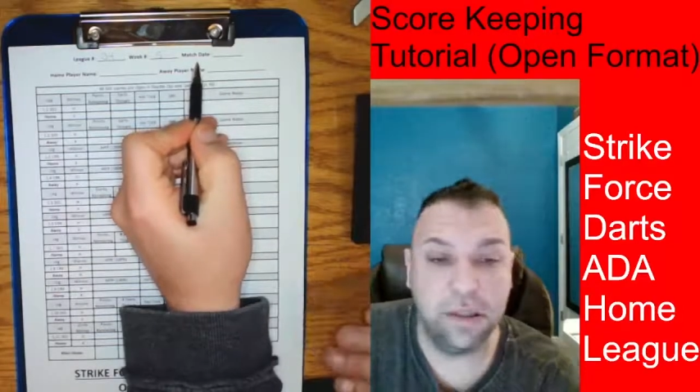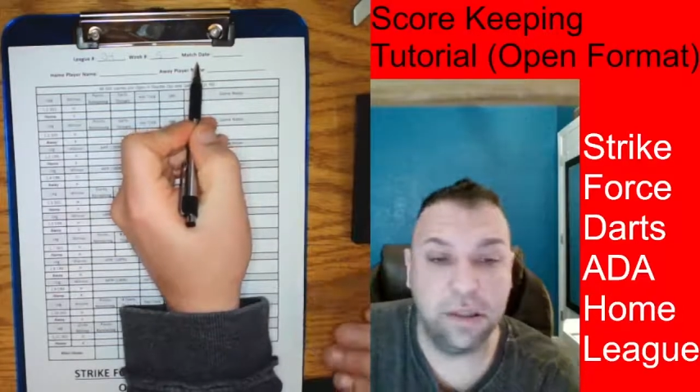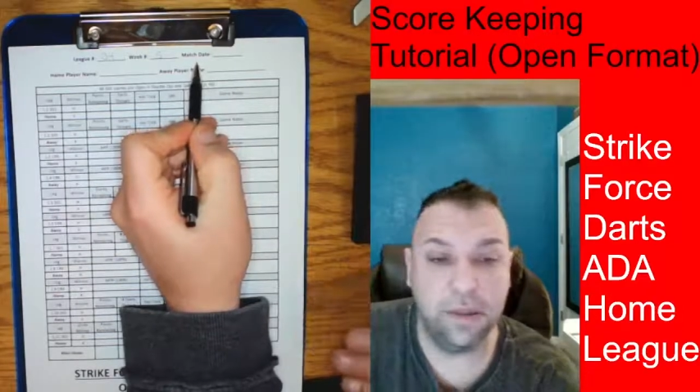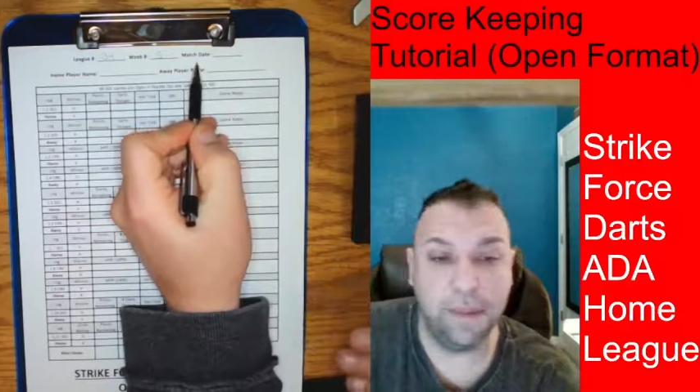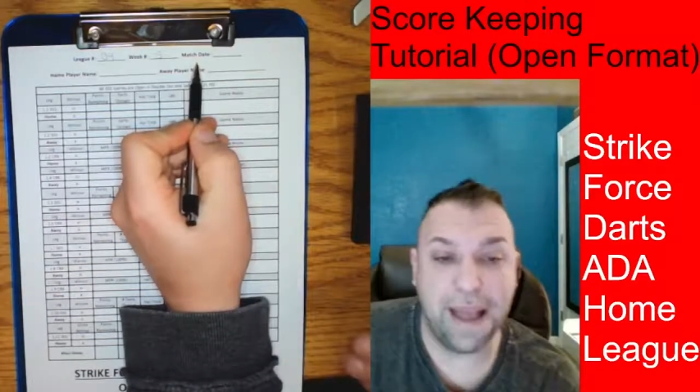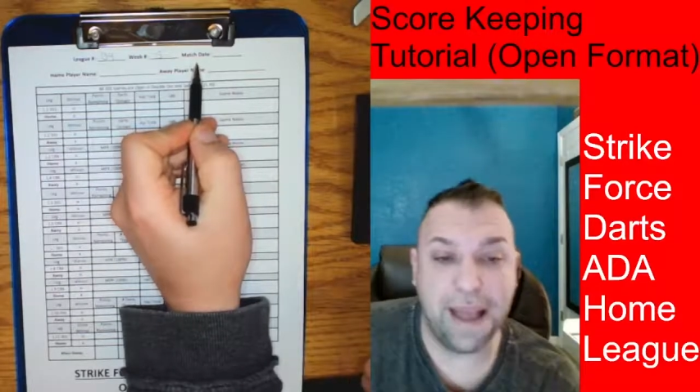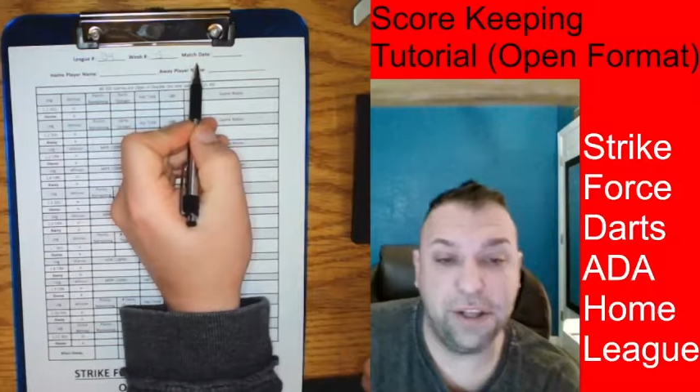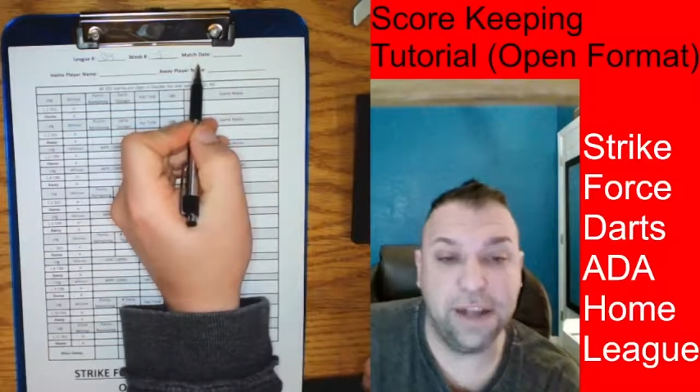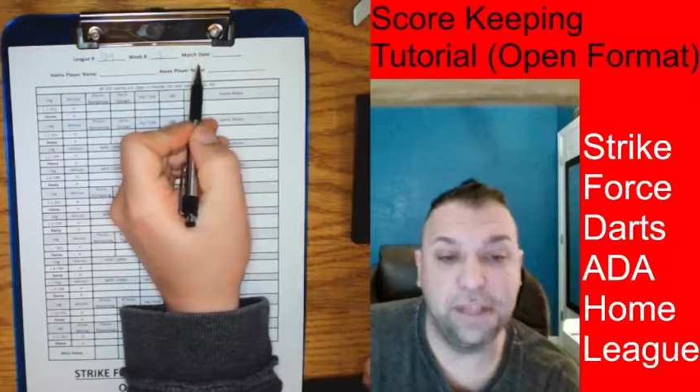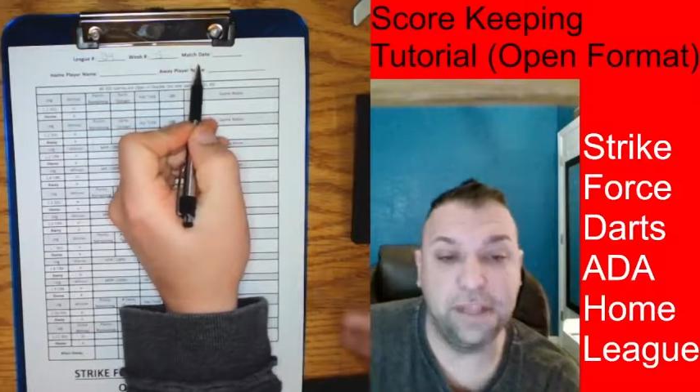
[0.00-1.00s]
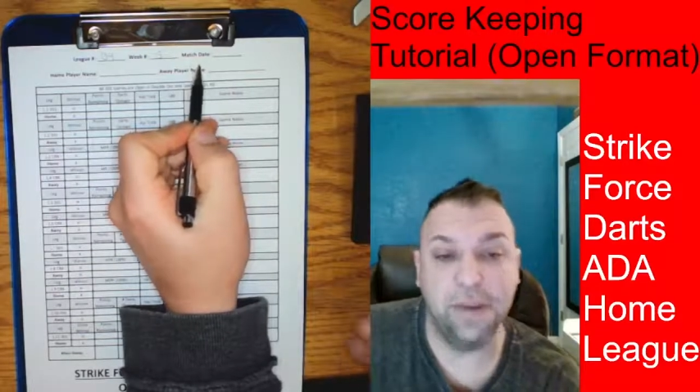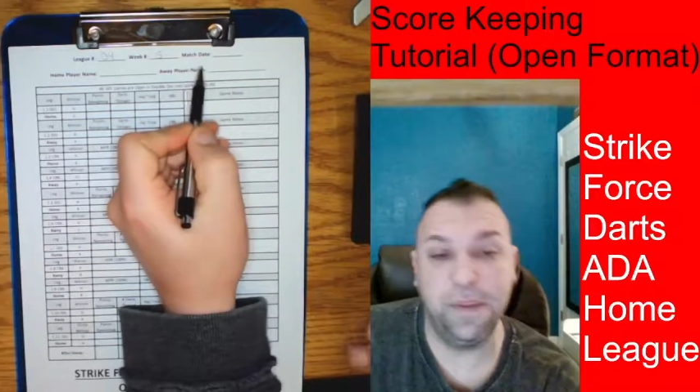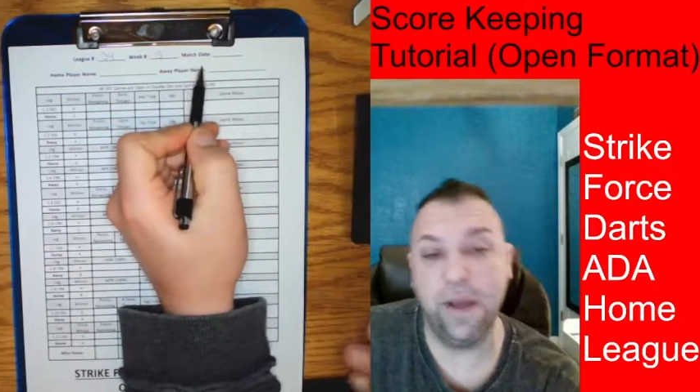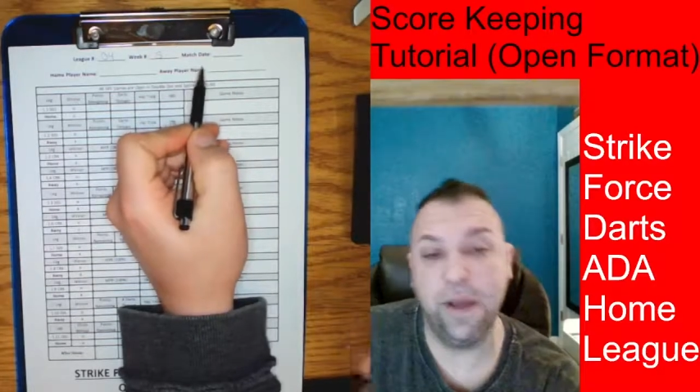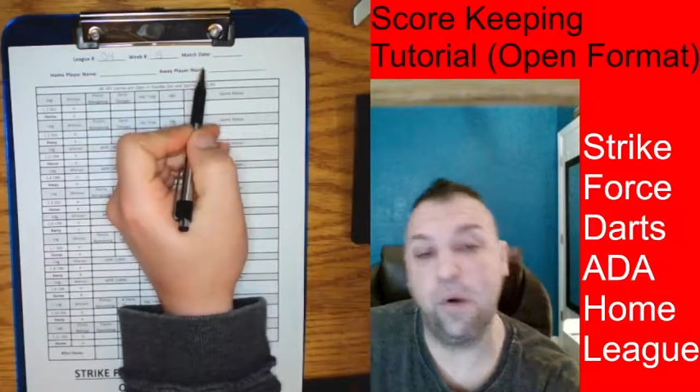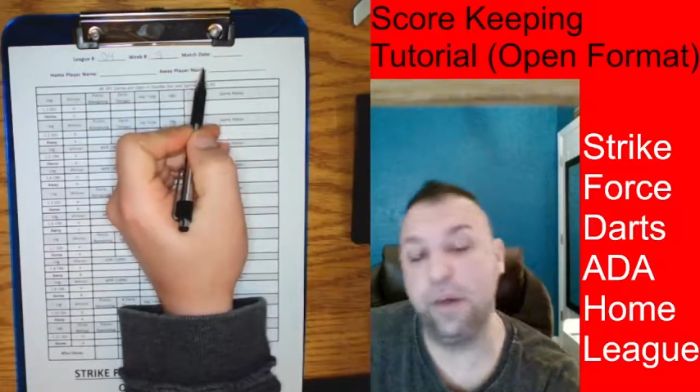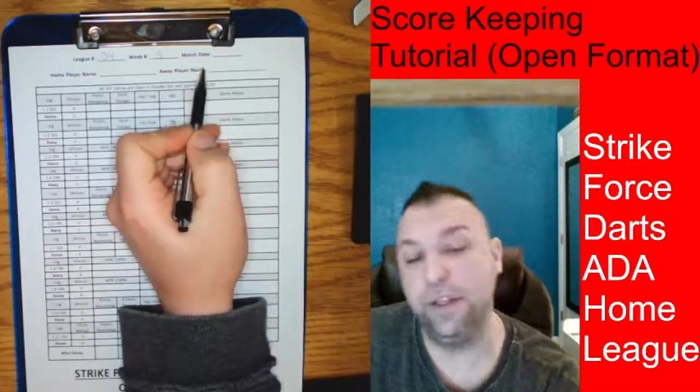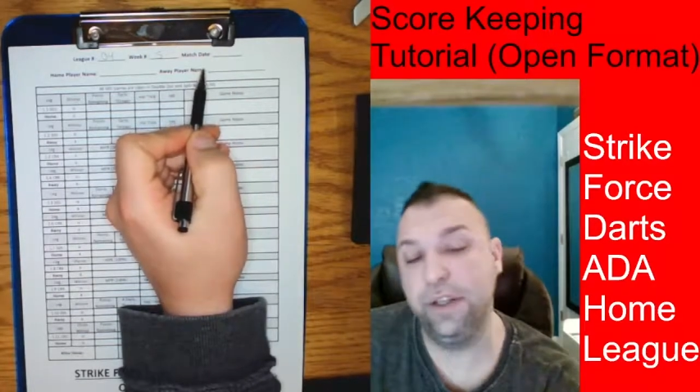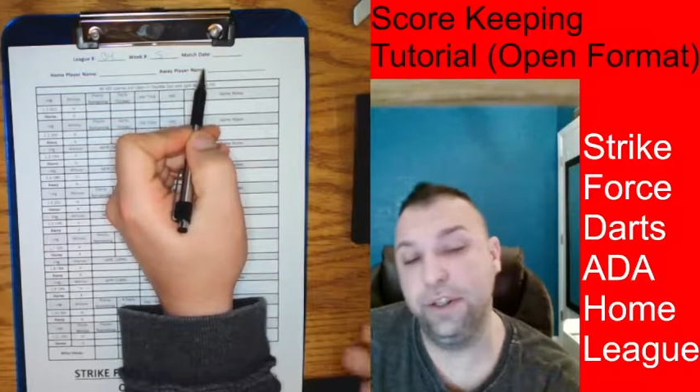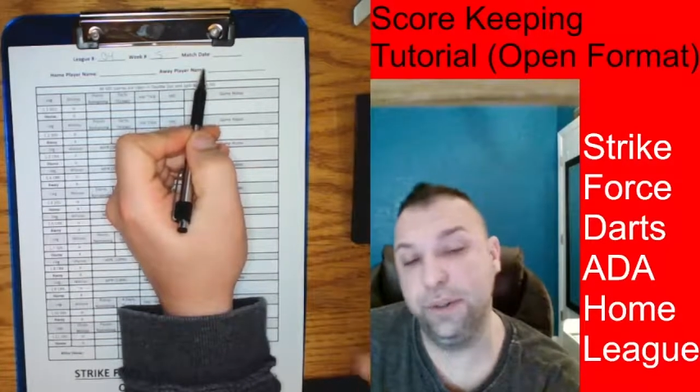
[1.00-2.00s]
the match date is supposed to be according
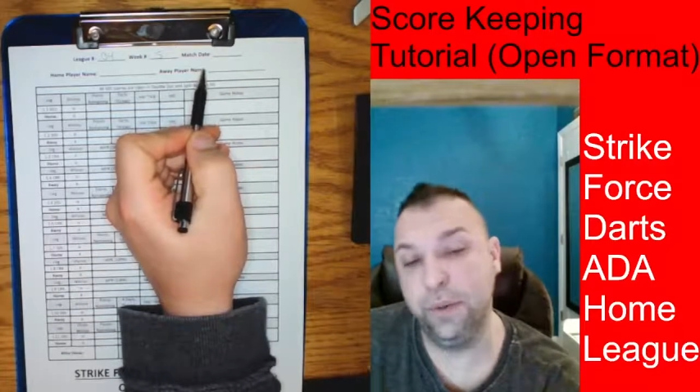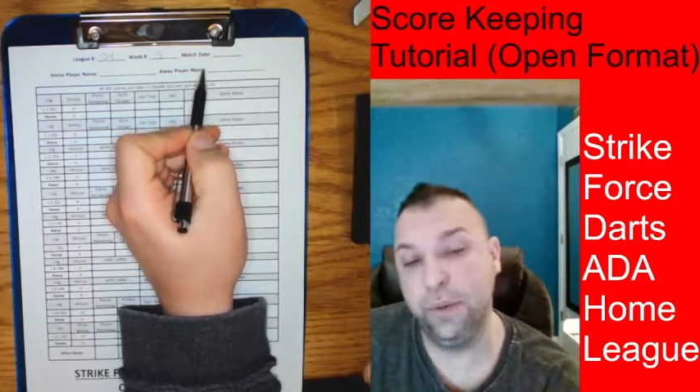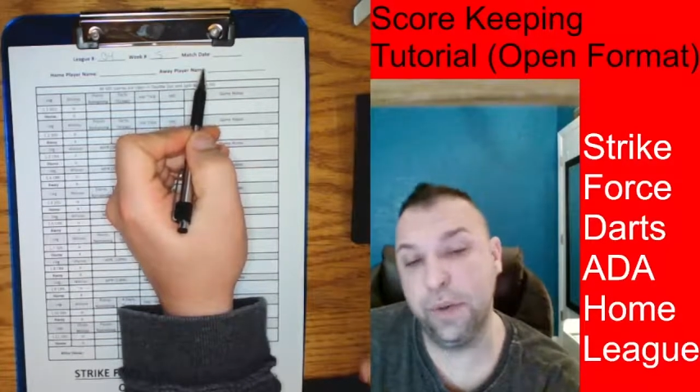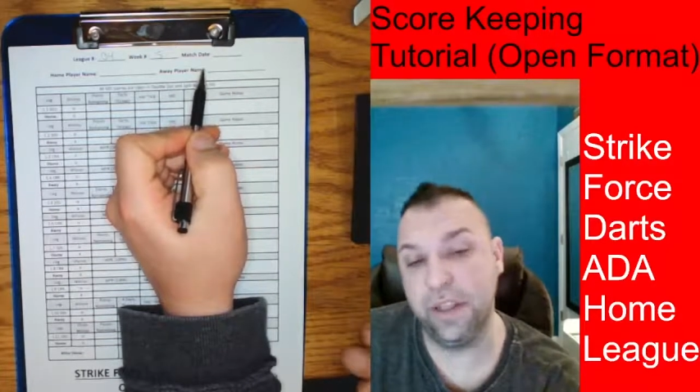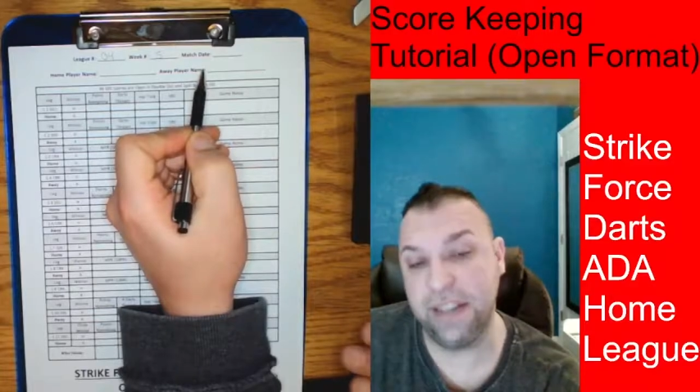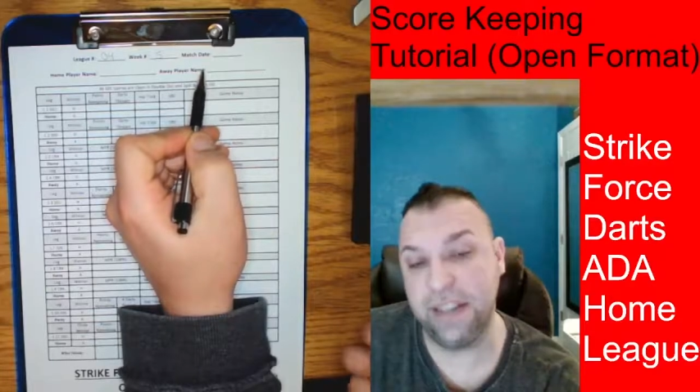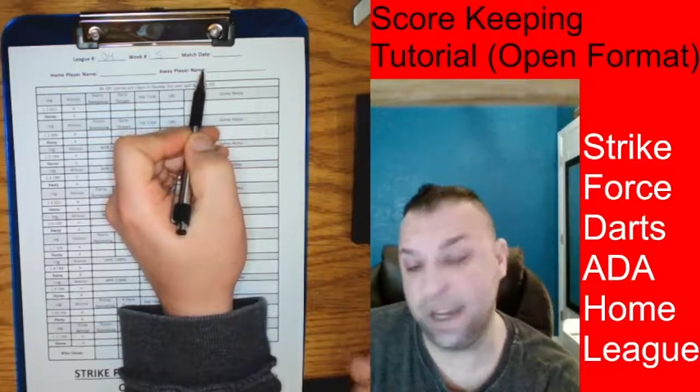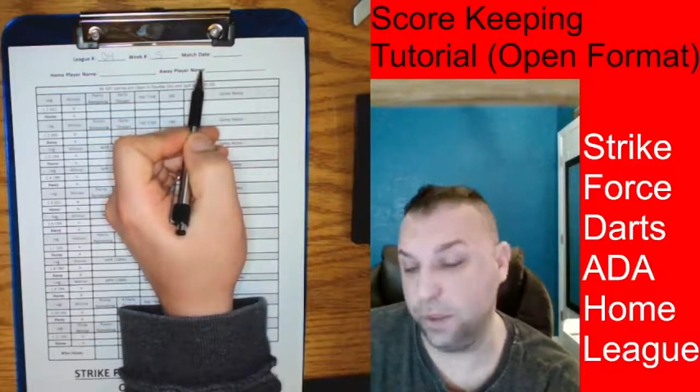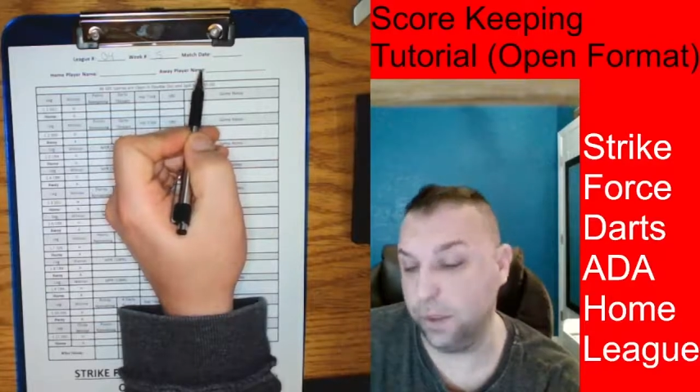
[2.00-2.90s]
to the schedule.